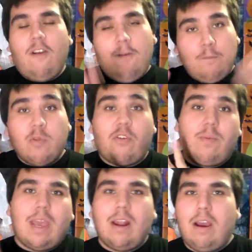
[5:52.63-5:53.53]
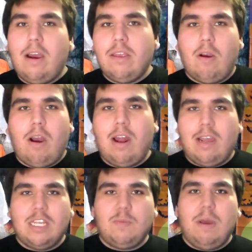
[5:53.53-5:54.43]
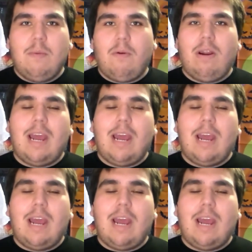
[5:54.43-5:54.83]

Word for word: from that other audience member.